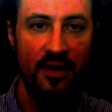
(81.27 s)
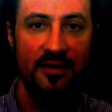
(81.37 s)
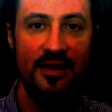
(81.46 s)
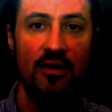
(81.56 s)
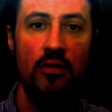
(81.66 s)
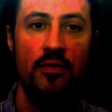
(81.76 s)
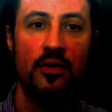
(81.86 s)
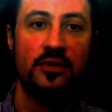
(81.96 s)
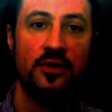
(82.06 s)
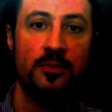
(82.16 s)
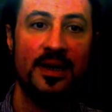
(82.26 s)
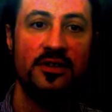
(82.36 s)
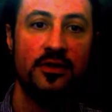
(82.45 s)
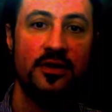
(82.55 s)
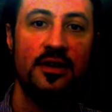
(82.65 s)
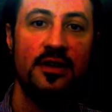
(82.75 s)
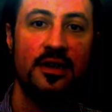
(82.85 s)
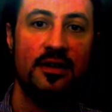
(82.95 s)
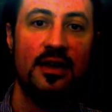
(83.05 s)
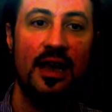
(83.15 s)
Tarot functions based on the
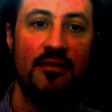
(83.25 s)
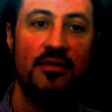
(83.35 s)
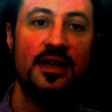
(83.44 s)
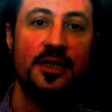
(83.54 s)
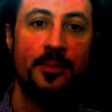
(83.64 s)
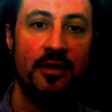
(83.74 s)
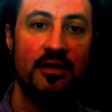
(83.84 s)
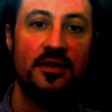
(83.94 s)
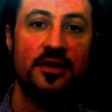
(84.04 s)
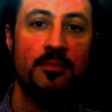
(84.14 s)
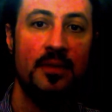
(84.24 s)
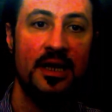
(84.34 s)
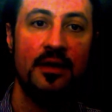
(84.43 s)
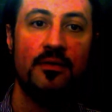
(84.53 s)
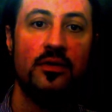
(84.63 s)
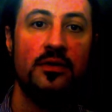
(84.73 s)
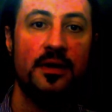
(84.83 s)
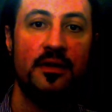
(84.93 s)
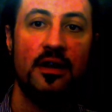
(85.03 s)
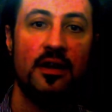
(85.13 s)
idea that every experience is meaningful,
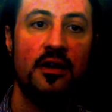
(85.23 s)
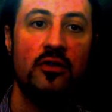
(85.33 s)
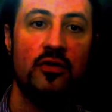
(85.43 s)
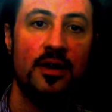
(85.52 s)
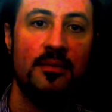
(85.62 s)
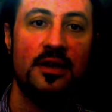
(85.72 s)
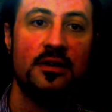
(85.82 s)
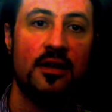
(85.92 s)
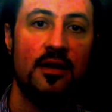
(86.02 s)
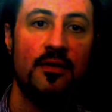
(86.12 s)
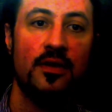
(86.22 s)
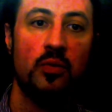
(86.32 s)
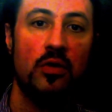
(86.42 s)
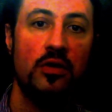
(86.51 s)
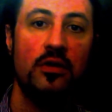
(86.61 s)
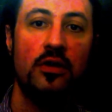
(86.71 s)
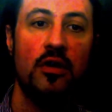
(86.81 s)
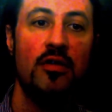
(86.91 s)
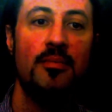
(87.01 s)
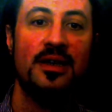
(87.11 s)
and that like a dream, this life is one
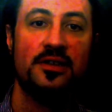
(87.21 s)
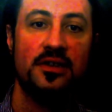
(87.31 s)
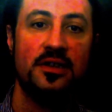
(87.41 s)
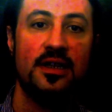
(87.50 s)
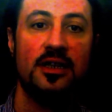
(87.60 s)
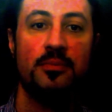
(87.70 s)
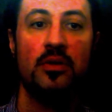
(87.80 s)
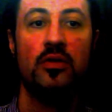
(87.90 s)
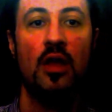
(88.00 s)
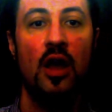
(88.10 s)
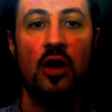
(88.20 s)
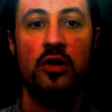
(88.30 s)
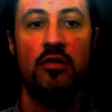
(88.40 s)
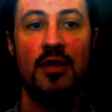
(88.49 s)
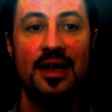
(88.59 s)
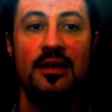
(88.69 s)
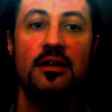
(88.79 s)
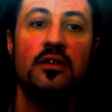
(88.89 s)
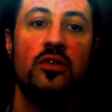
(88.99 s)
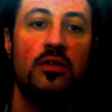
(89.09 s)
concurrent message that has both
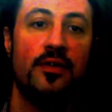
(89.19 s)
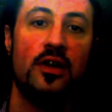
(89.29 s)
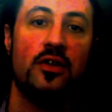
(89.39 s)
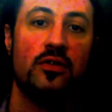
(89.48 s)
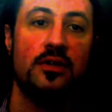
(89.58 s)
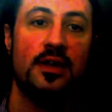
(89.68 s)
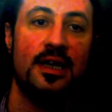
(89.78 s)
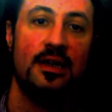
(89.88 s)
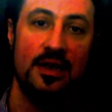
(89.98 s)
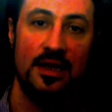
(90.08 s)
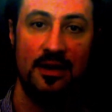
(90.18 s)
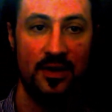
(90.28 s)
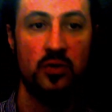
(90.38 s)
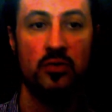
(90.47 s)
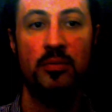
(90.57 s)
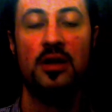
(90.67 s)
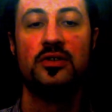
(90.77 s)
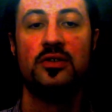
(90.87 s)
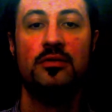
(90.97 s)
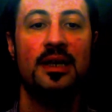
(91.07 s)
grand, universal, and individual
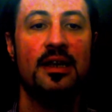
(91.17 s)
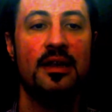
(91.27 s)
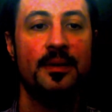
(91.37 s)
personal meaning.